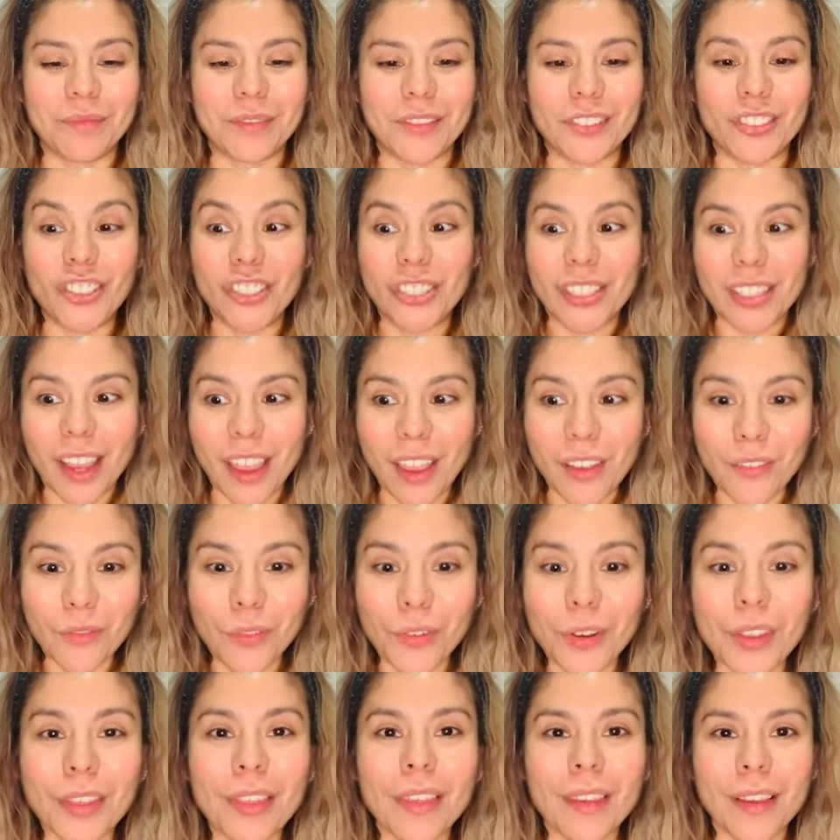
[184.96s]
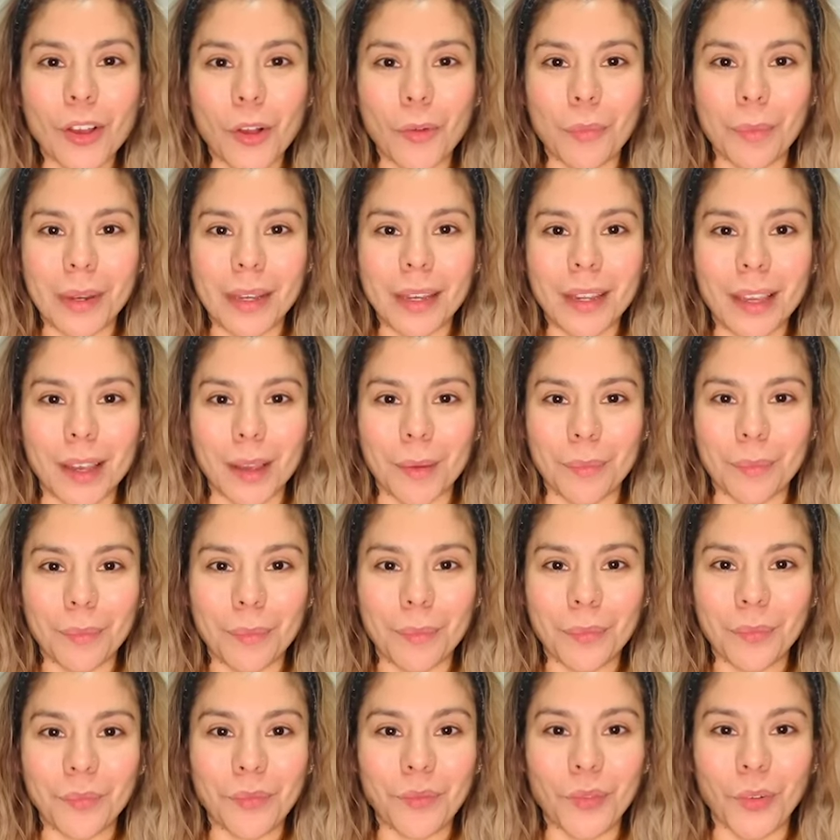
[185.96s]
just everything opened up
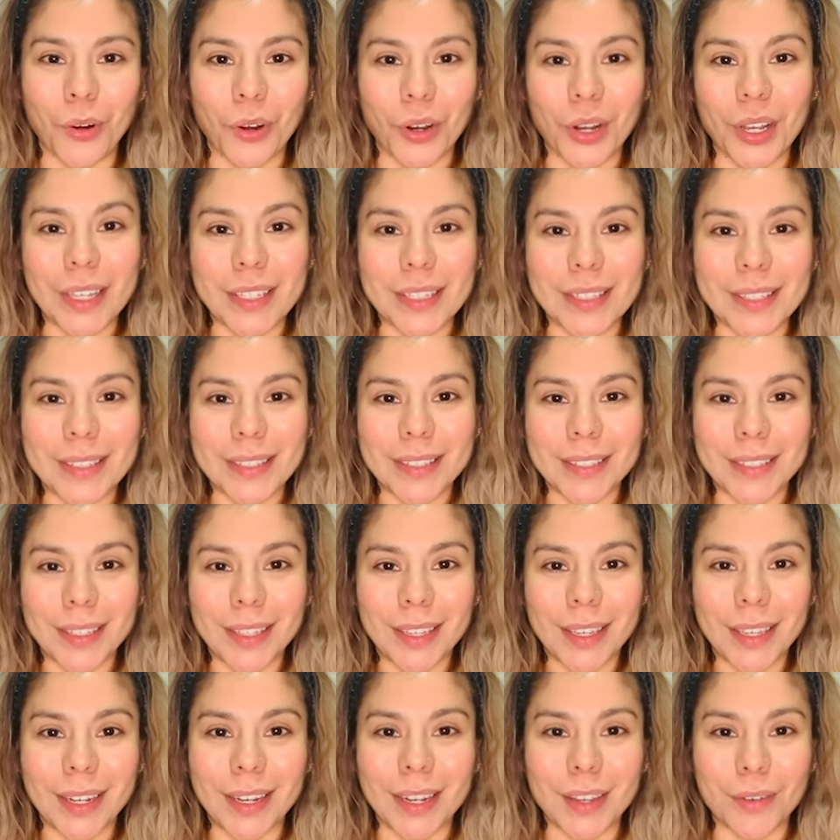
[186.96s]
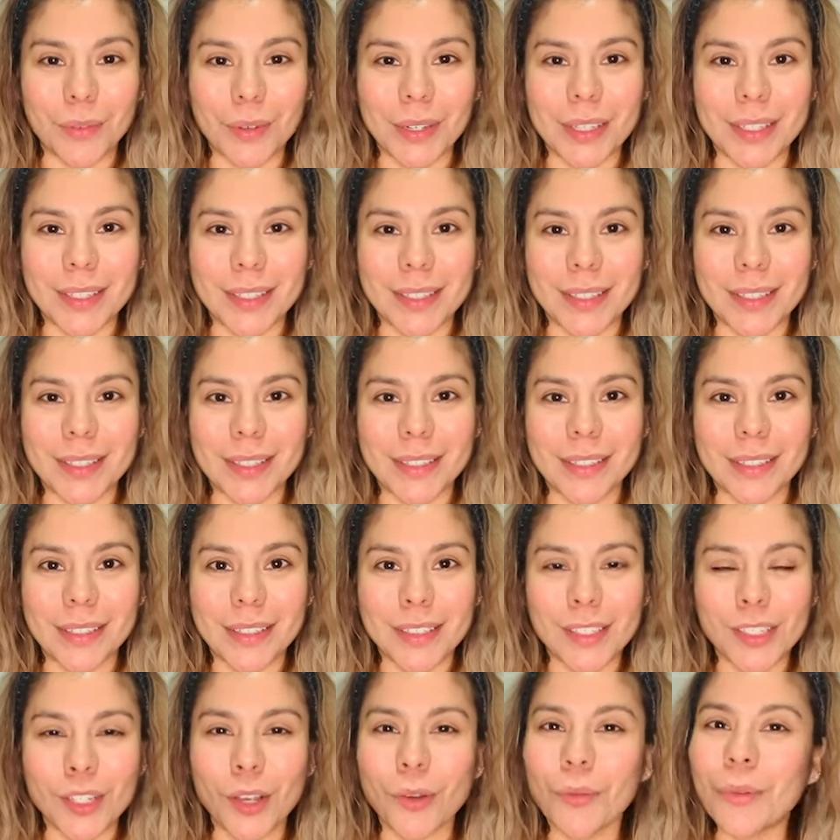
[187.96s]
for us. And it was
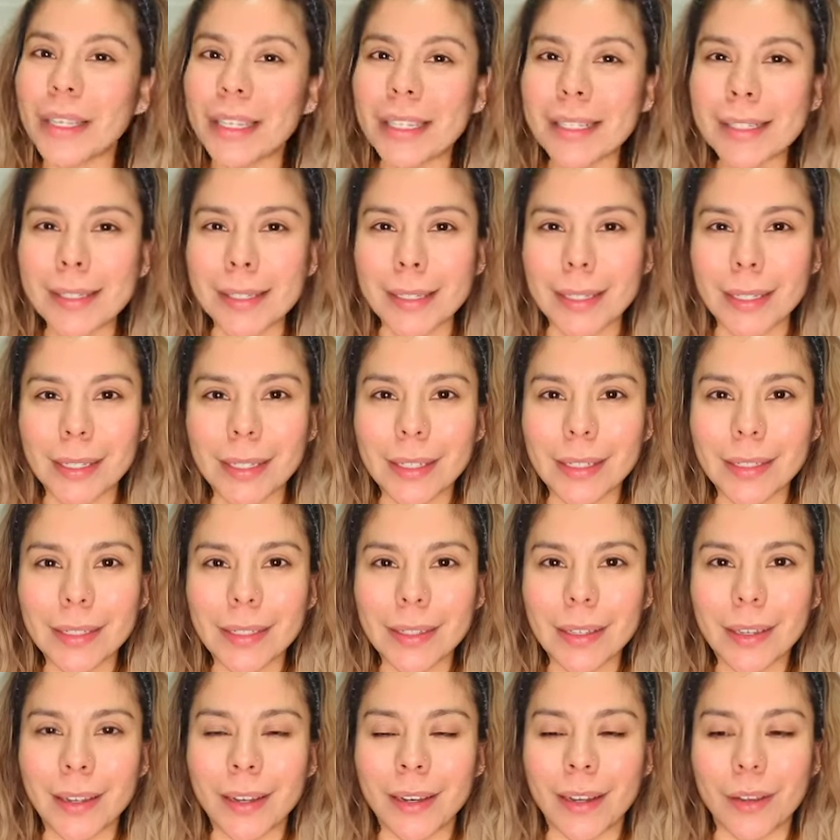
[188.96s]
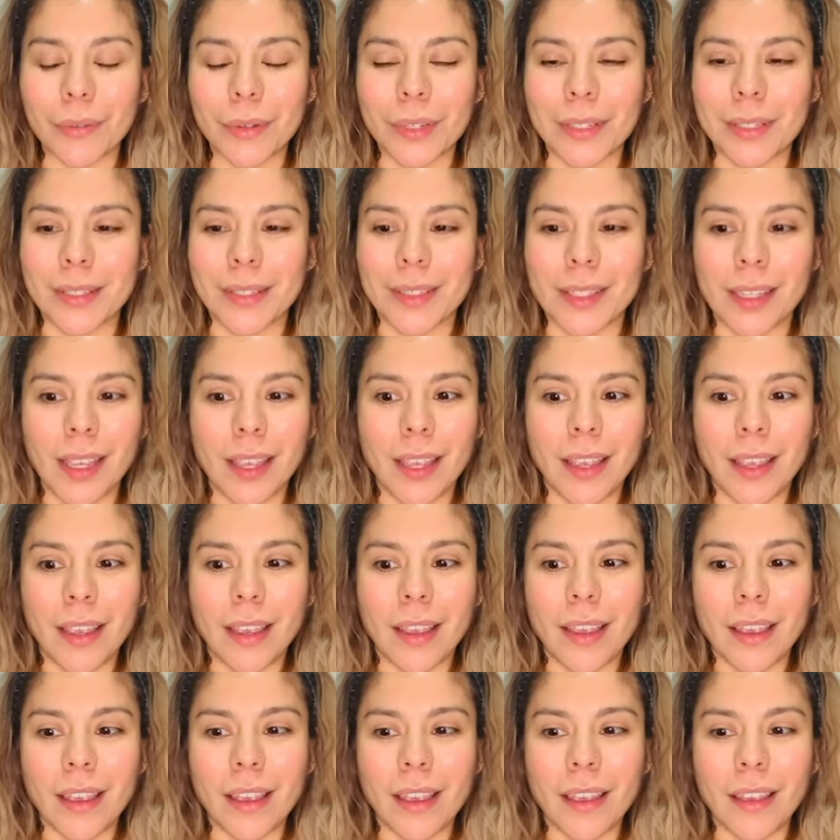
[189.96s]
so easy and it was,
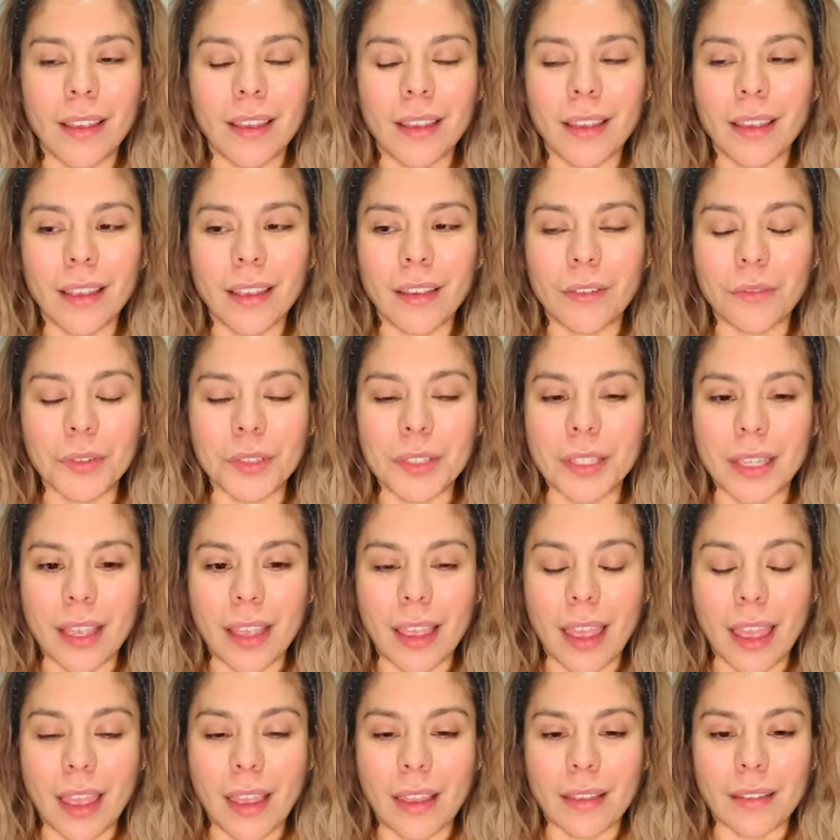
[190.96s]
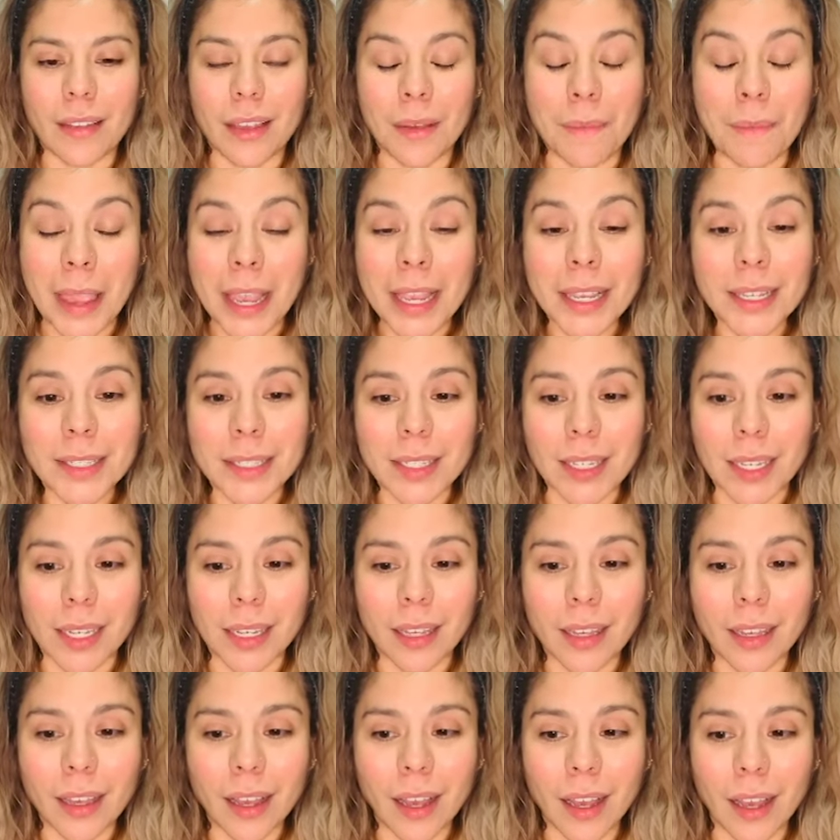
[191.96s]
it was
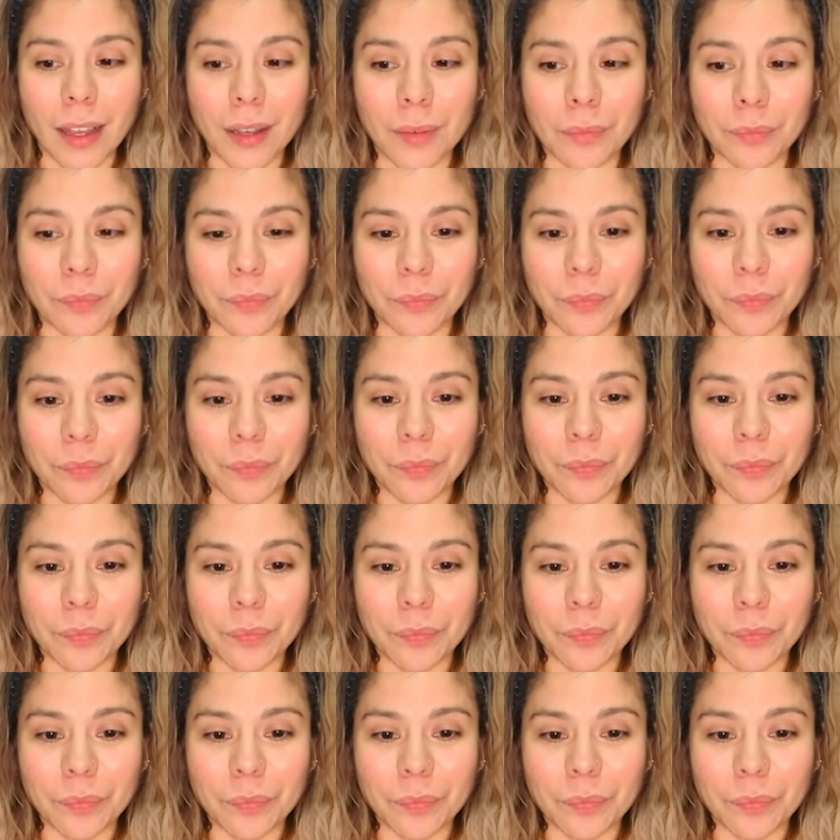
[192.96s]
amazing, um,